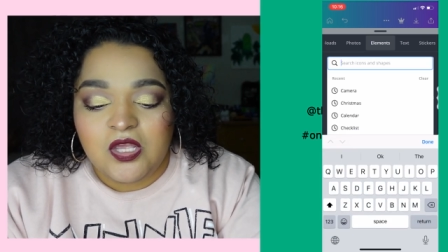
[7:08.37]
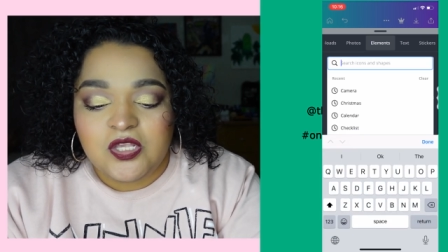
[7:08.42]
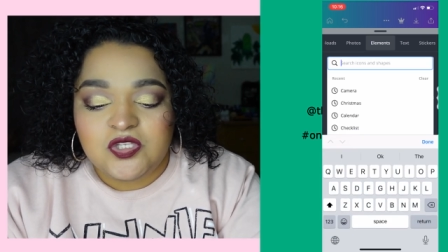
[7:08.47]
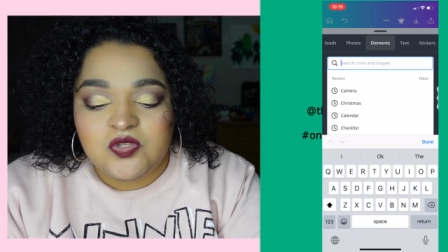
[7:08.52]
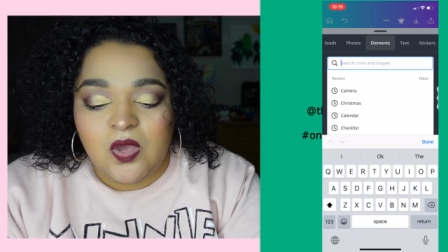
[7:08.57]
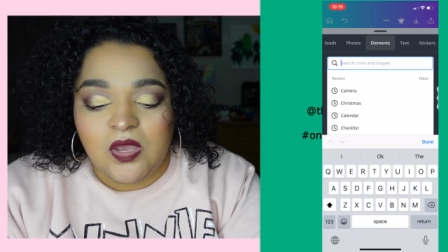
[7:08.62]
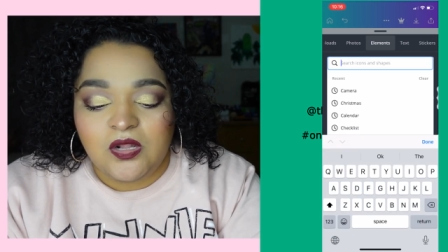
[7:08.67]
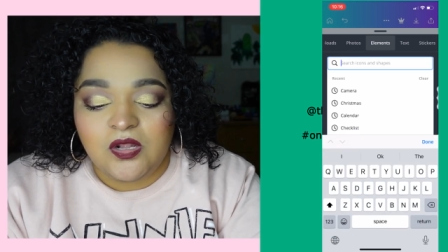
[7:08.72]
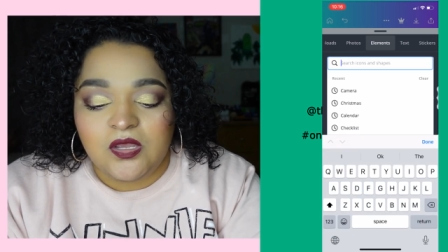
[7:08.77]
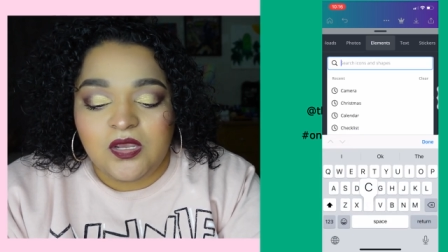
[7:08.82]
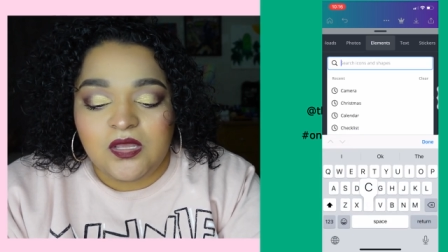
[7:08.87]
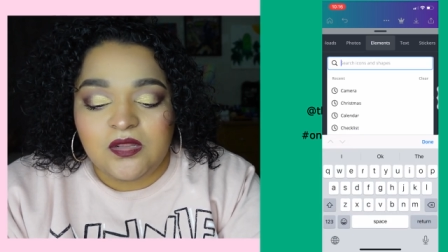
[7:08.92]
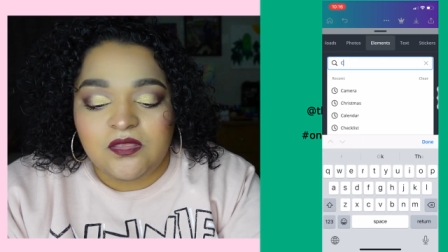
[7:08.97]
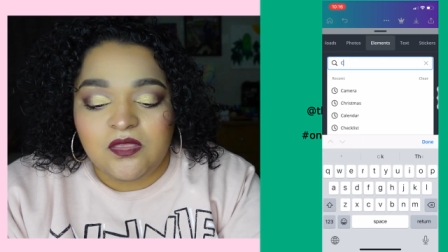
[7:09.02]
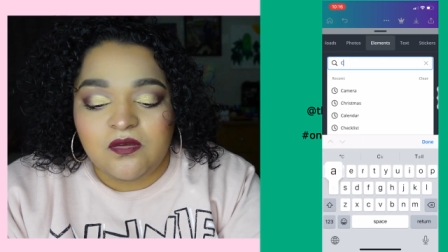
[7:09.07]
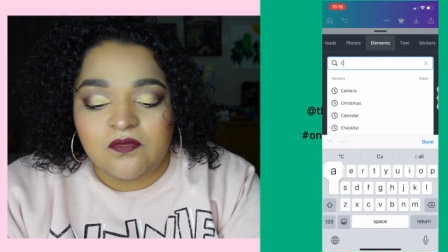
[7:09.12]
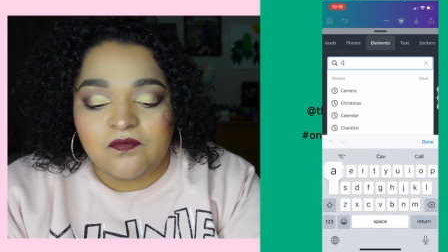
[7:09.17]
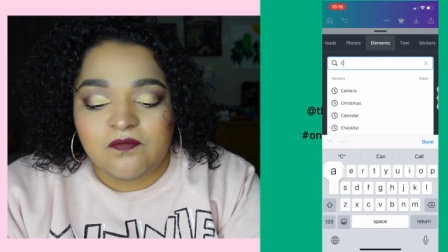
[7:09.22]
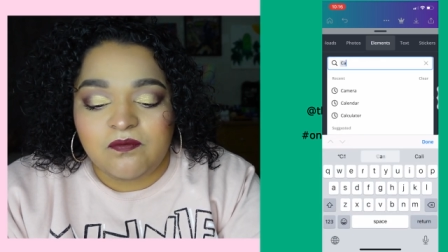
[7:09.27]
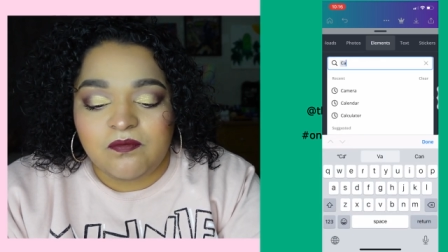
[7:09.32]
So I look at
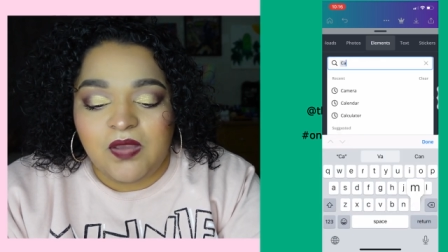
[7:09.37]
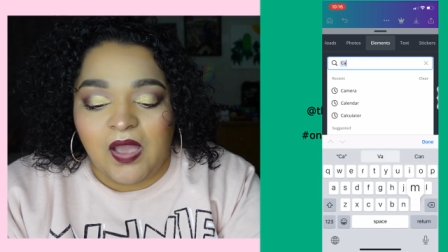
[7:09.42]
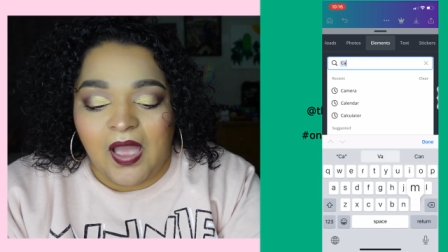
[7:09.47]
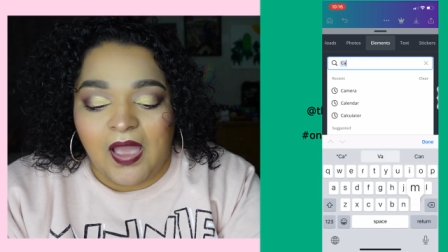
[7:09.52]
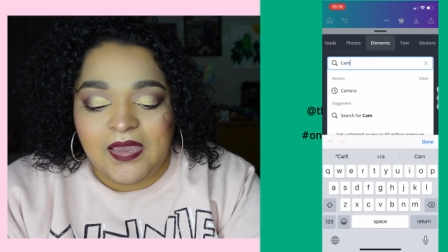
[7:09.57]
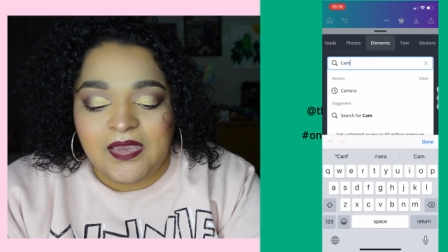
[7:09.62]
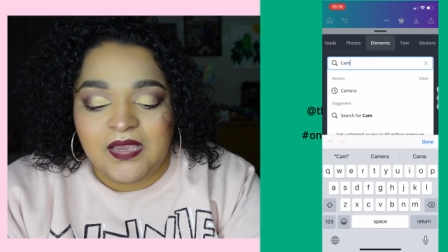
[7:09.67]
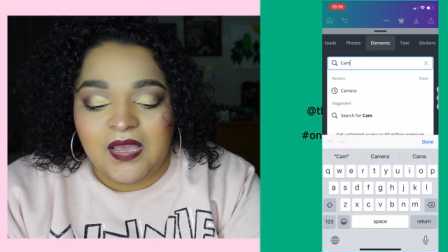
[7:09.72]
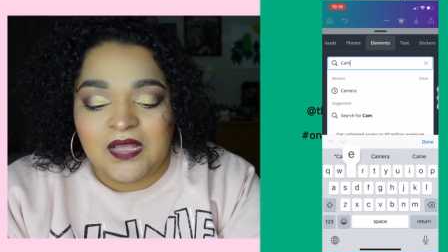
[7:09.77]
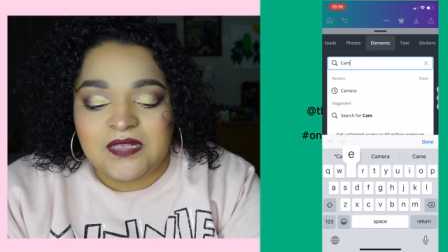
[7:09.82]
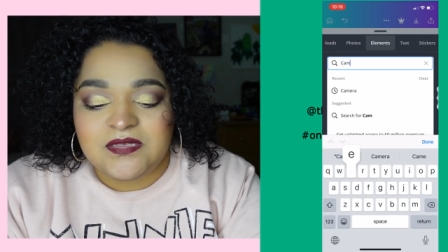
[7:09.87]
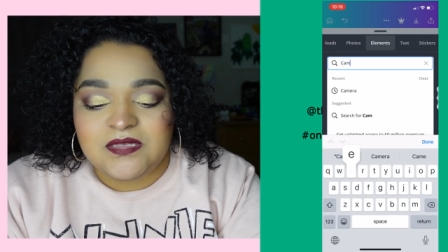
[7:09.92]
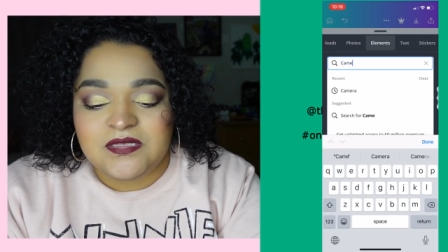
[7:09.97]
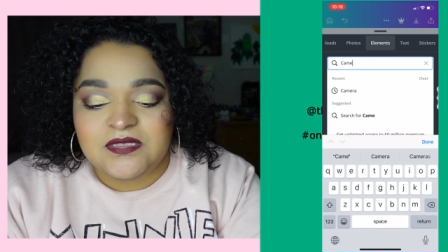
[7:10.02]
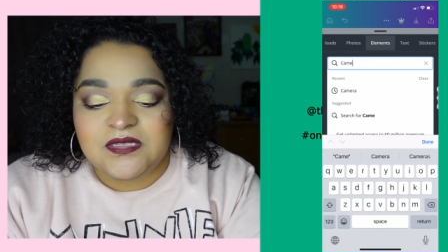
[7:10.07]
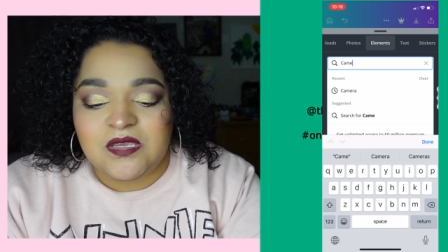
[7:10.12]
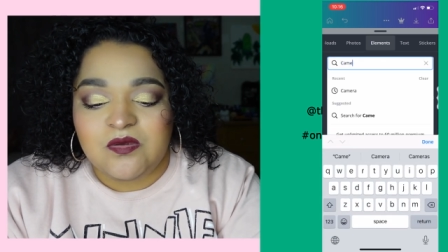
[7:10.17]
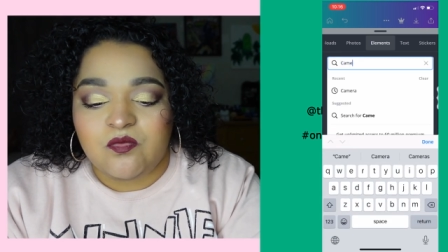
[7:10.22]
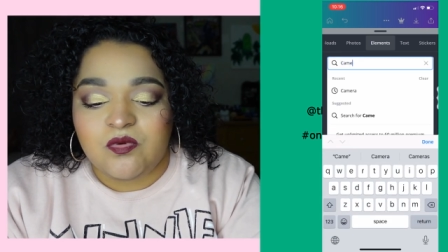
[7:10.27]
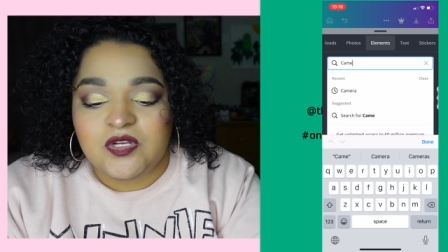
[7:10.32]
the icons and
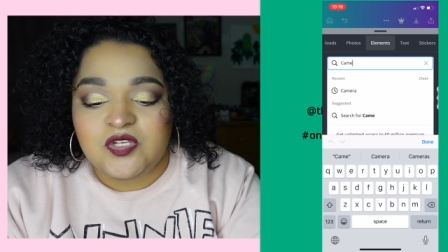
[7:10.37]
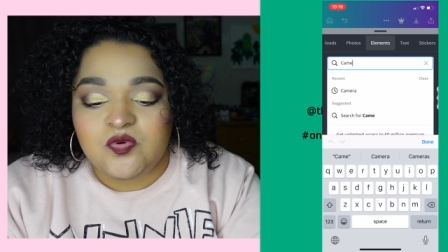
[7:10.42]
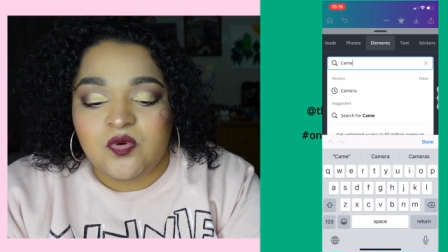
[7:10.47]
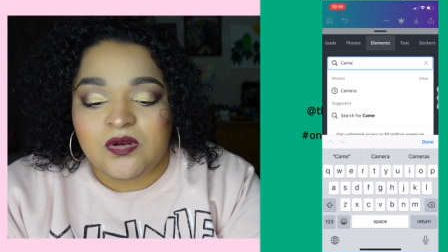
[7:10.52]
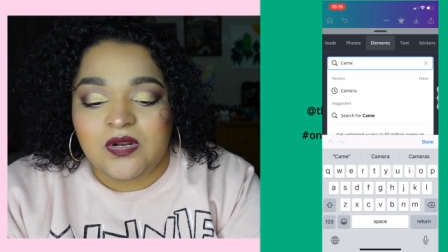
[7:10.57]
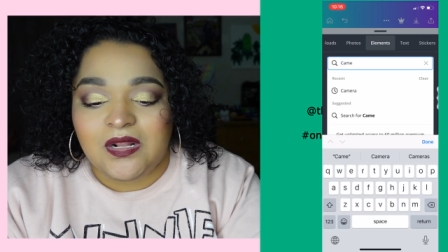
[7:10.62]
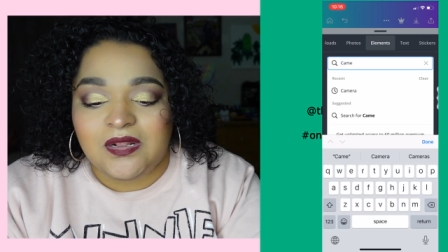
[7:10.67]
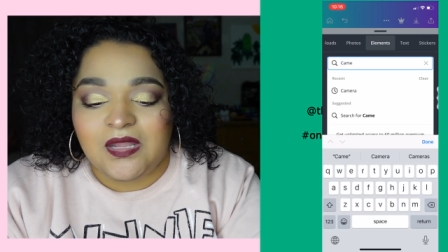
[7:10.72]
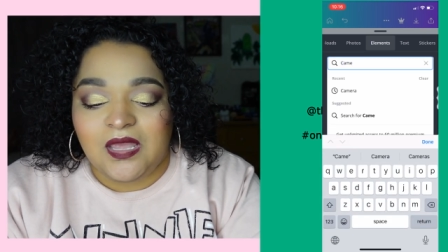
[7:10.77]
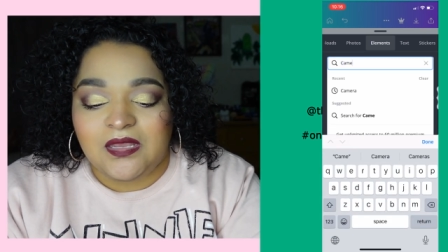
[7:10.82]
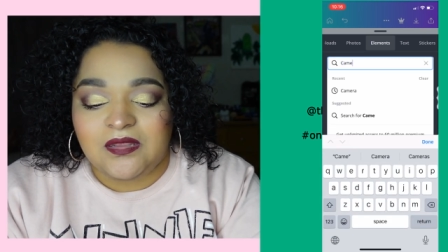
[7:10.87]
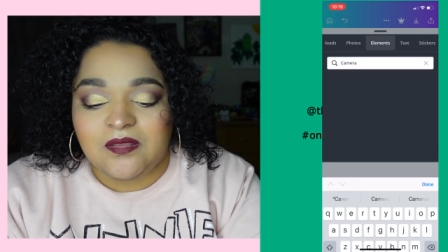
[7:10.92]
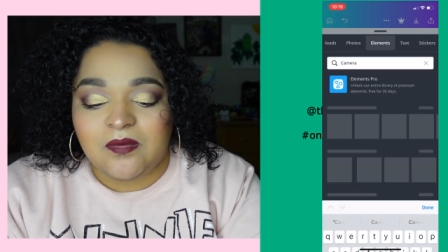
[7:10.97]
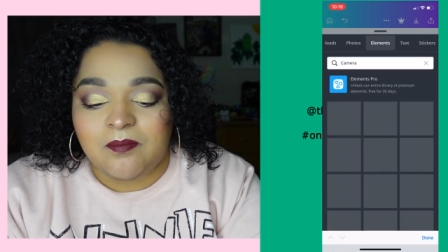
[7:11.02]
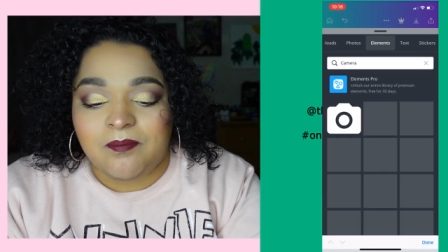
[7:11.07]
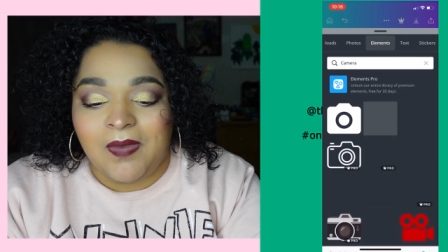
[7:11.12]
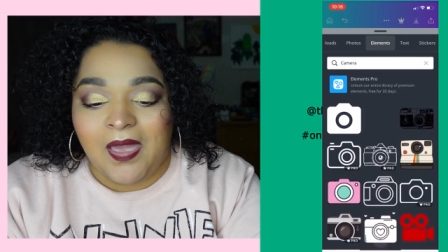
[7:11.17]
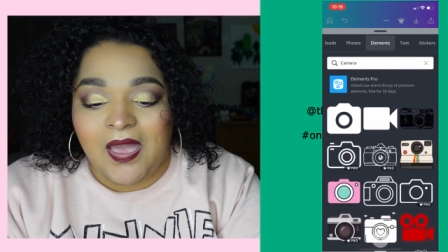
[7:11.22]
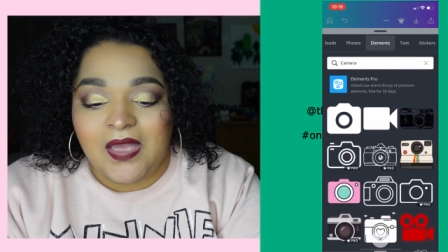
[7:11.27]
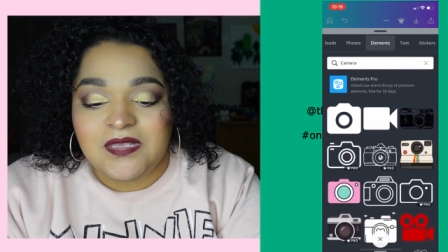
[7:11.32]
see which one I like
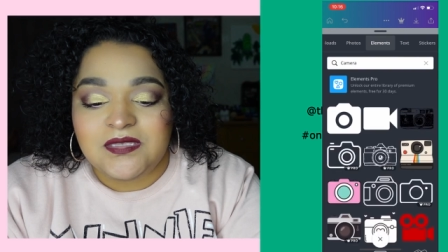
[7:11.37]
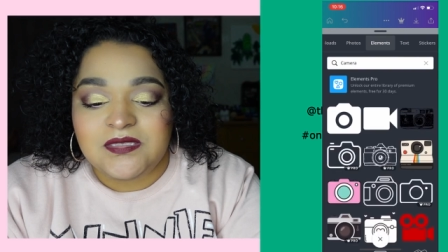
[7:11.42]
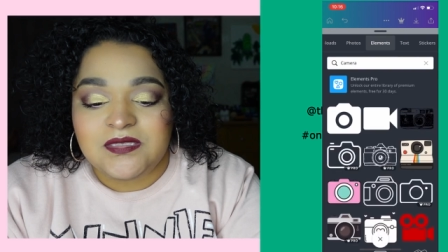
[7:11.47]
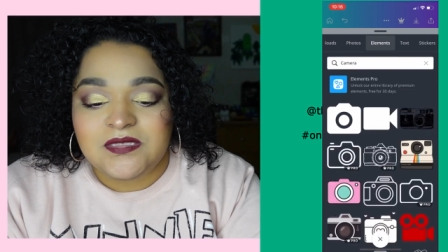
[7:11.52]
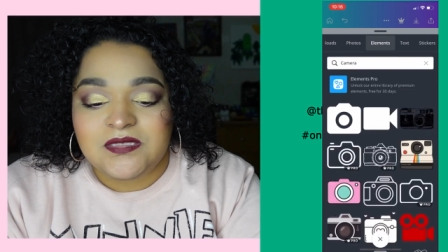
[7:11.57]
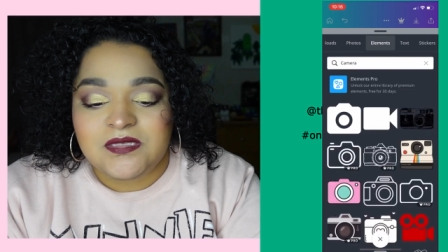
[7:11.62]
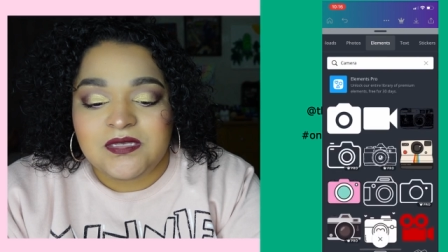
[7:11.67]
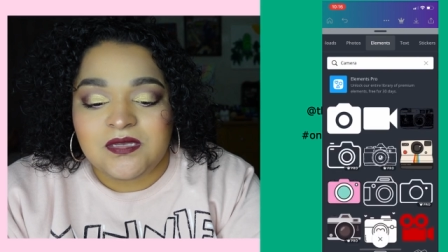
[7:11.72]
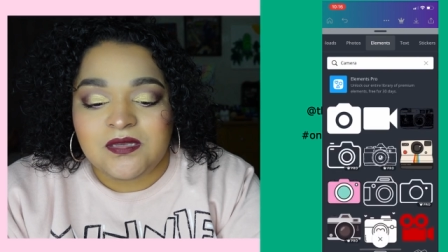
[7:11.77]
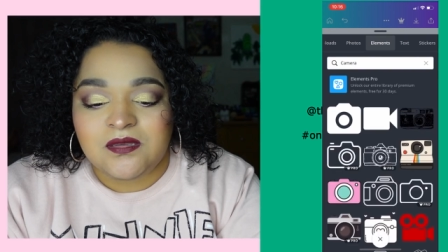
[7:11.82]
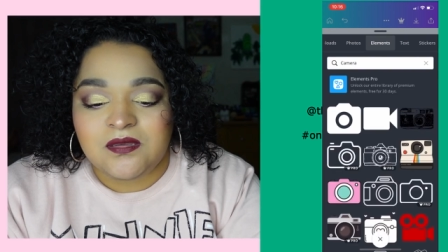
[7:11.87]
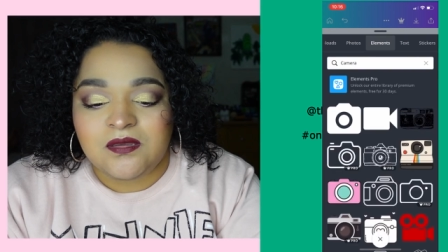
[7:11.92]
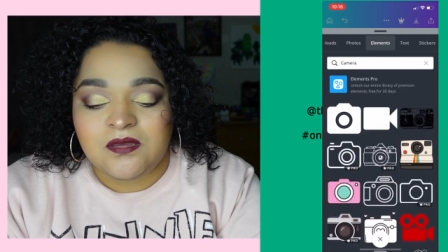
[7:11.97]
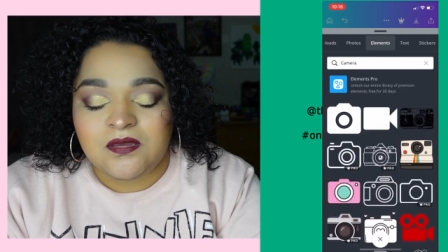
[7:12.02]
the best.